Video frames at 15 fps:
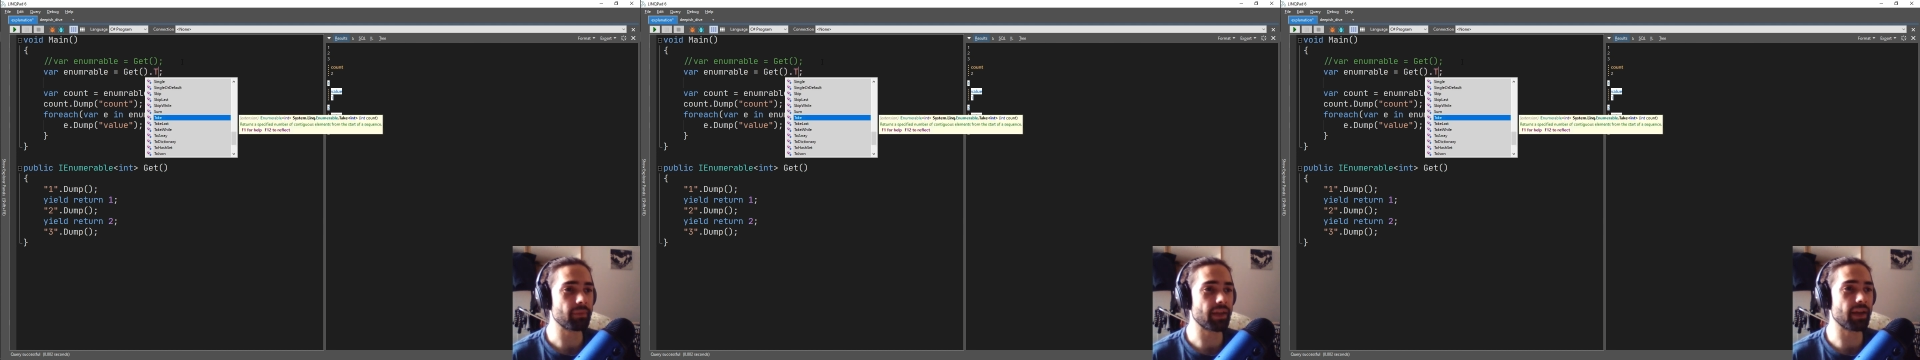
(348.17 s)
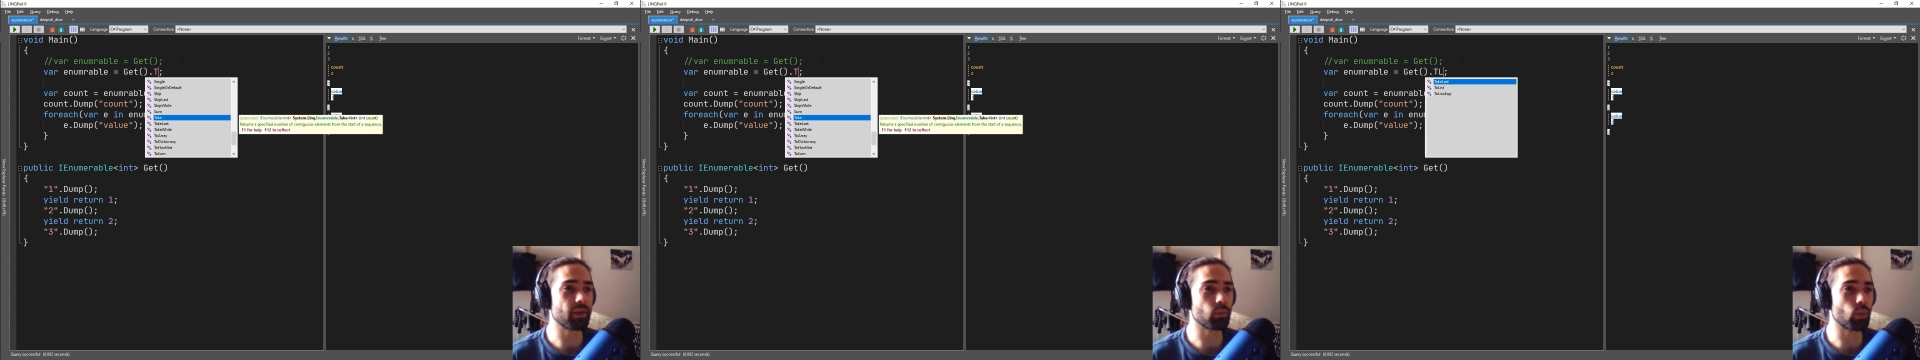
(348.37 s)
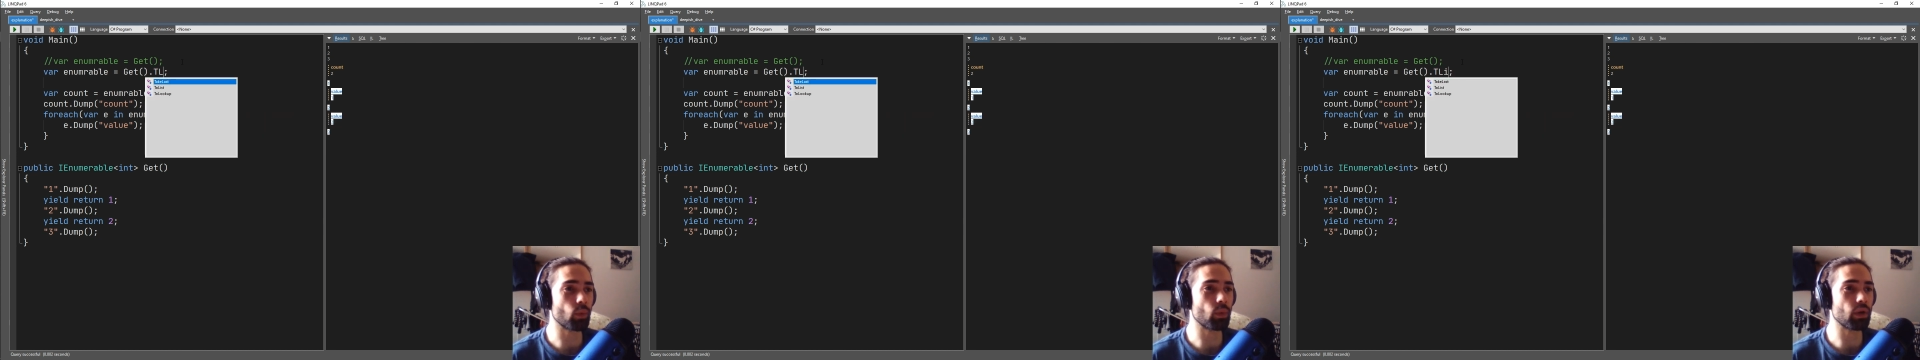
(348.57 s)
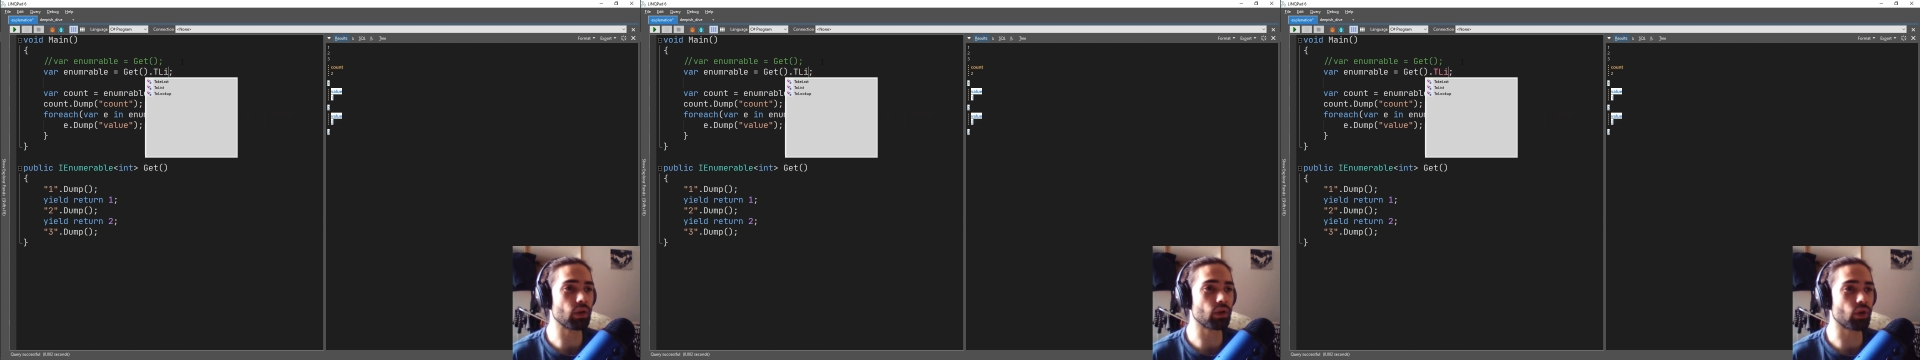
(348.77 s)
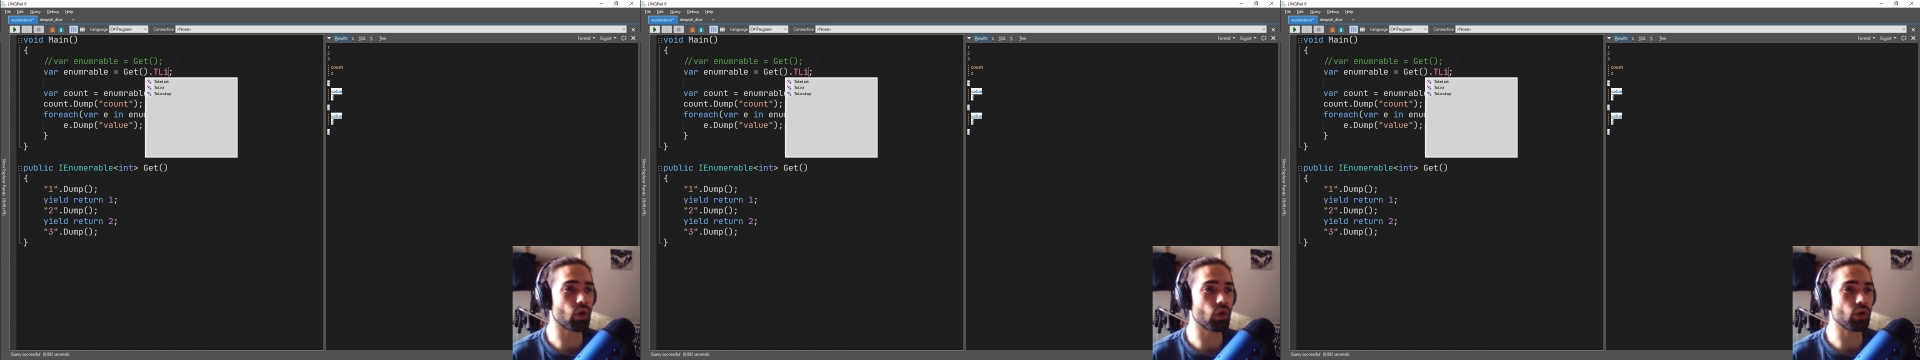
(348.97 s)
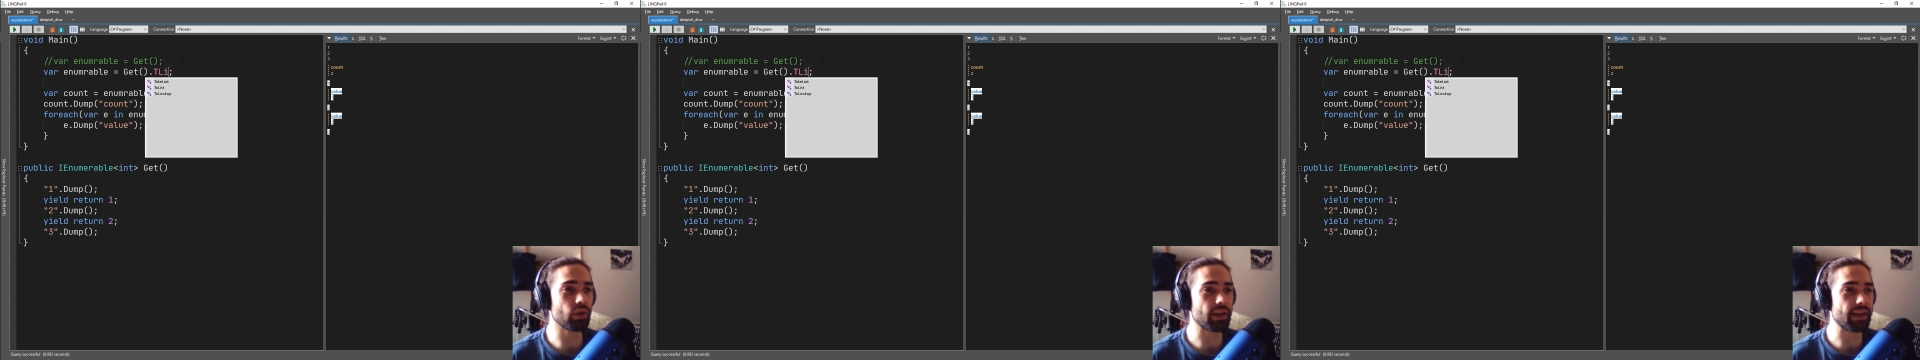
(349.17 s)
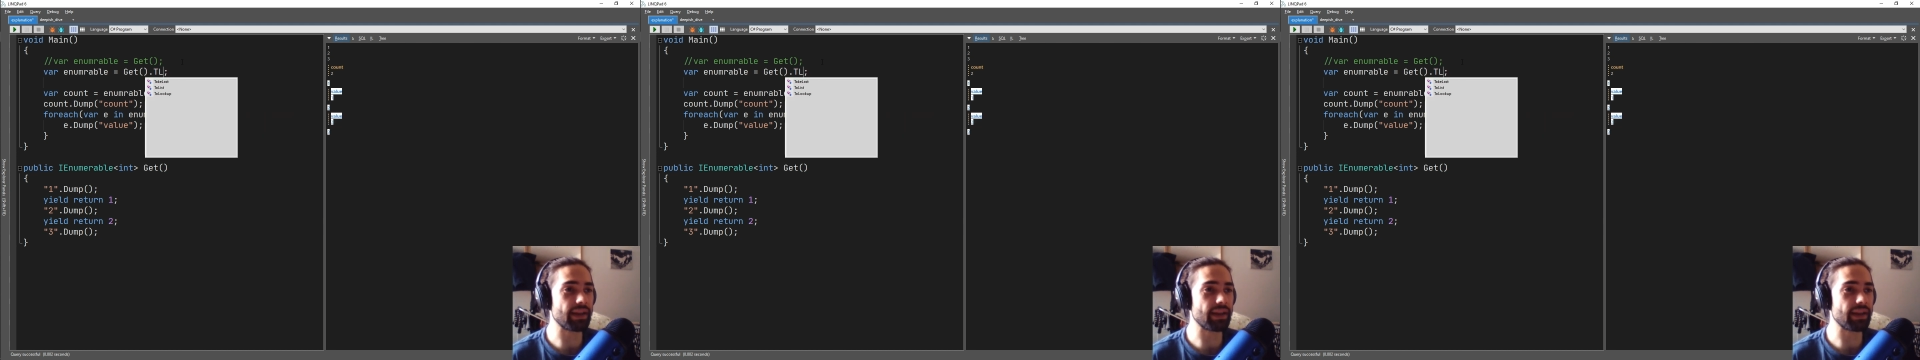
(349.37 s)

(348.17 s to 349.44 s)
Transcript: and we will call